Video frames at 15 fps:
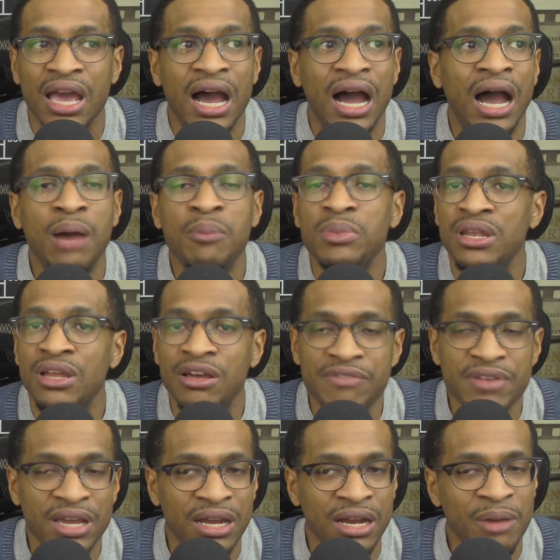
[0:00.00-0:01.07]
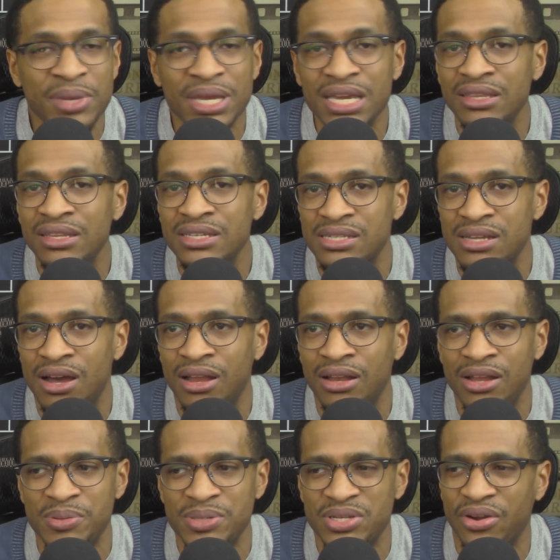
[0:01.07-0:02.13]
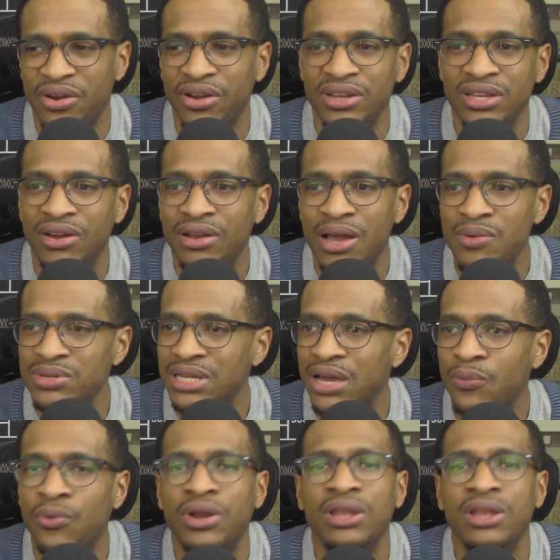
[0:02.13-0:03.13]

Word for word: I'm loving it. I'm eating this all up. So early on, I was like, what are